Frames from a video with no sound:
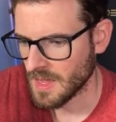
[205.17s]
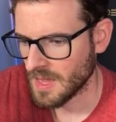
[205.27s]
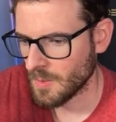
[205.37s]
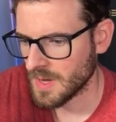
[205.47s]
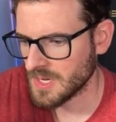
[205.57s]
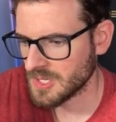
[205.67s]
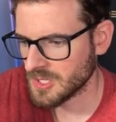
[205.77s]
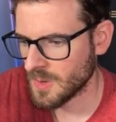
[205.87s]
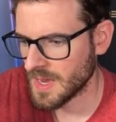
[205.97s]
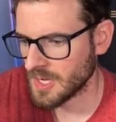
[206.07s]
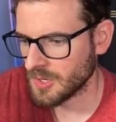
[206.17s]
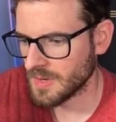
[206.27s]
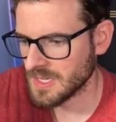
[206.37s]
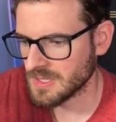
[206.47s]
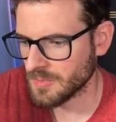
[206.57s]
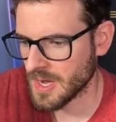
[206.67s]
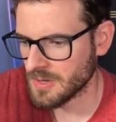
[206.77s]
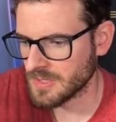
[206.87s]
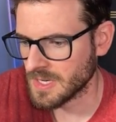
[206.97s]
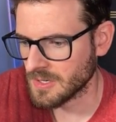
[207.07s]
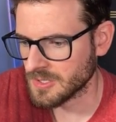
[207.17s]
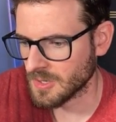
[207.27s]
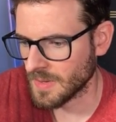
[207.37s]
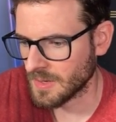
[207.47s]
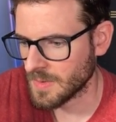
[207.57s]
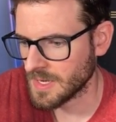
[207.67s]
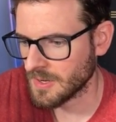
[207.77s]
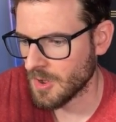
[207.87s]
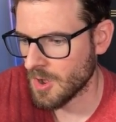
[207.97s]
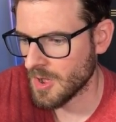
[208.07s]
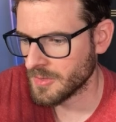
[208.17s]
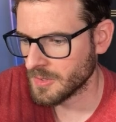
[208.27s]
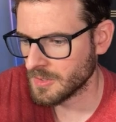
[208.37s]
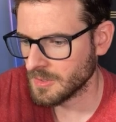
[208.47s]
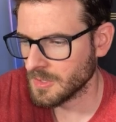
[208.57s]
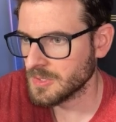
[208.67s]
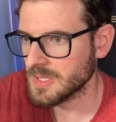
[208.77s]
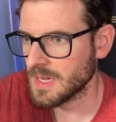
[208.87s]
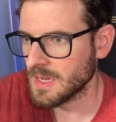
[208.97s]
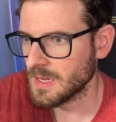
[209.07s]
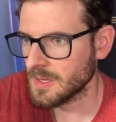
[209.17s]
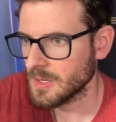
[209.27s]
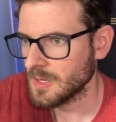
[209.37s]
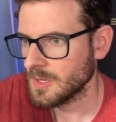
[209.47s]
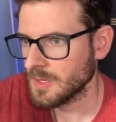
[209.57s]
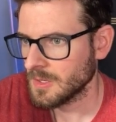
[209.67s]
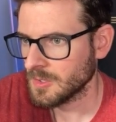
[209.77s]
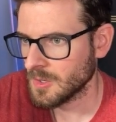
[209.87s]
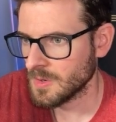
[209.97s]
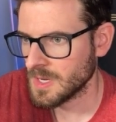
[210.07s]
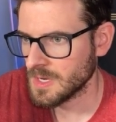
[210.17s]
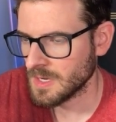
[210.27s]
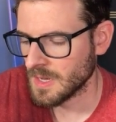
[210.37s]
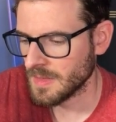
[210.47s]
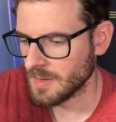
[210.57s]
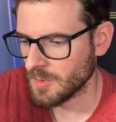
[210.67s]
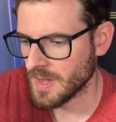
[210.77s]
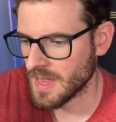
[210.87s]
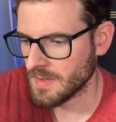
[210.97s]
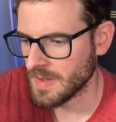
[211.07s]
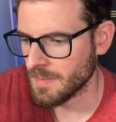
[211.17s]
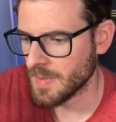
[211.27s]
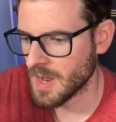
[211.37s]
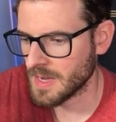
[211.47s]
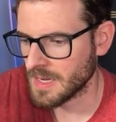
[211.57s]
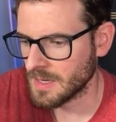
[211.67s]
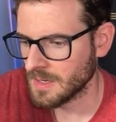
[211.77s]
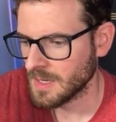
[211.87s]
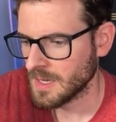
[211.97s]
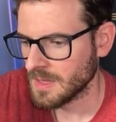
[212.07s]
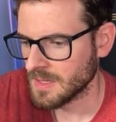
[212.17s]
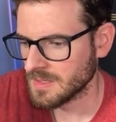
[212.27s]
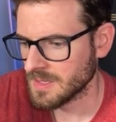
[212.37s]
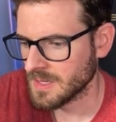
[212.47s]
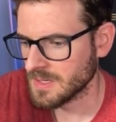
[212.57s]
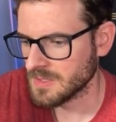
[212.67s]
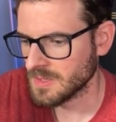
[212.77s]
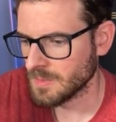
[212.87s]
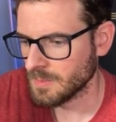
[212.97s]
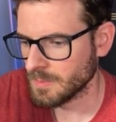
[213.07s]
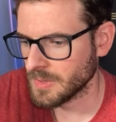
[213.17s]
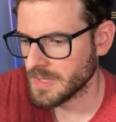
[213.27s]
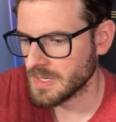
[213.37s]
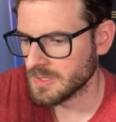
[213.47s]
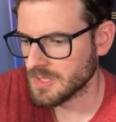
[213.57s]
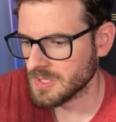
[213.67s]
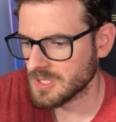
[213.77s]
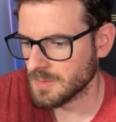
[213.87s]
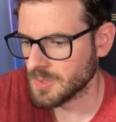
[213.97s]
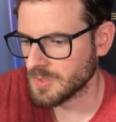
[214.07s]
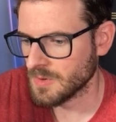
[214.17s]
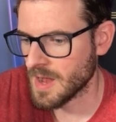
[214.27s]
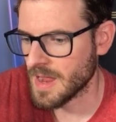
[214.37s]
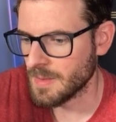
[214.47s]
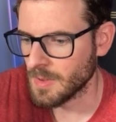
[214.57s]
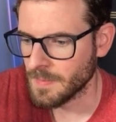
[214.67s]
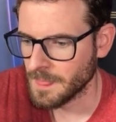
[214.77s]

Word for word: And we can just go ahead and create some records here. So like we need an author, I'll say Cody, and then we'll have a body that says, please subscribe.